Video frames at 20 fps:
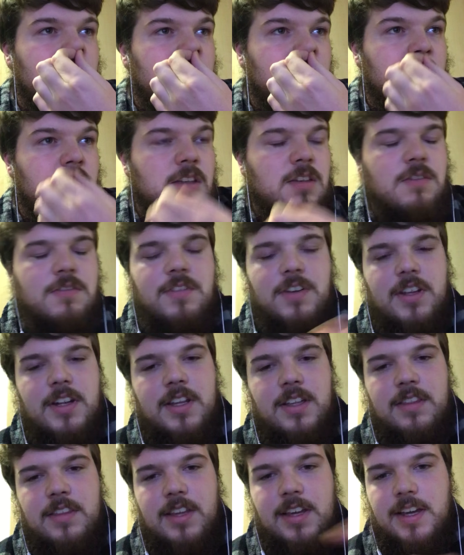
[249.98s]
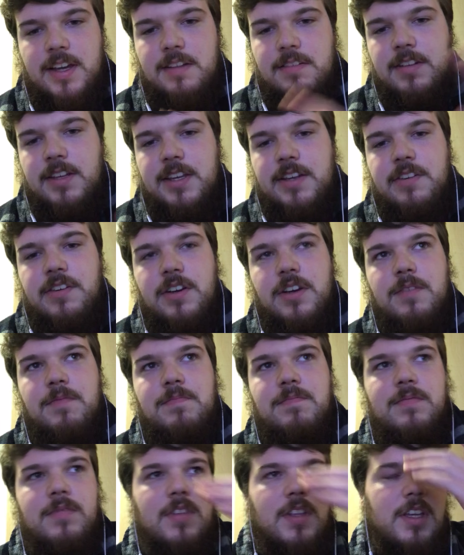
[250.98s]
That you find out that out later on.
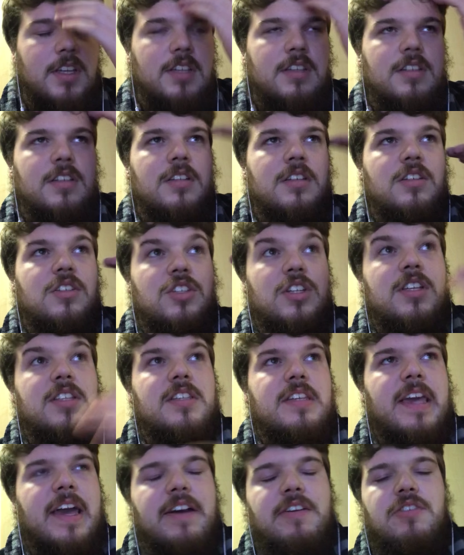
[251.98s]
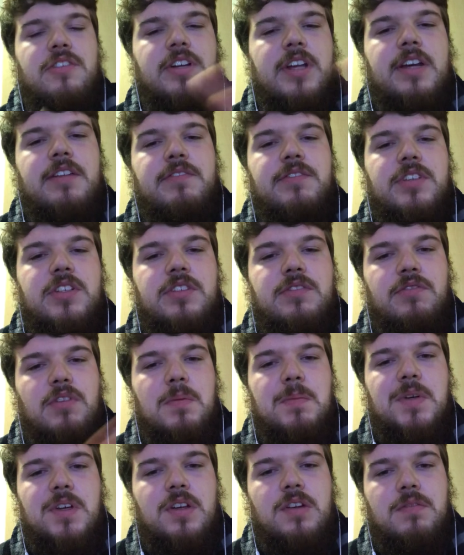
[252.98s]
Like she is Carol Danvers
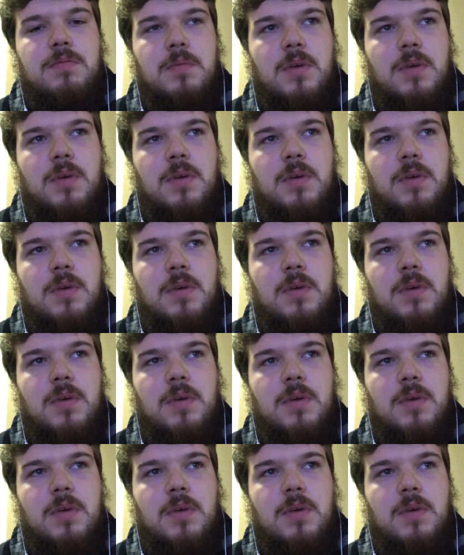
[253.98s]
from Earth,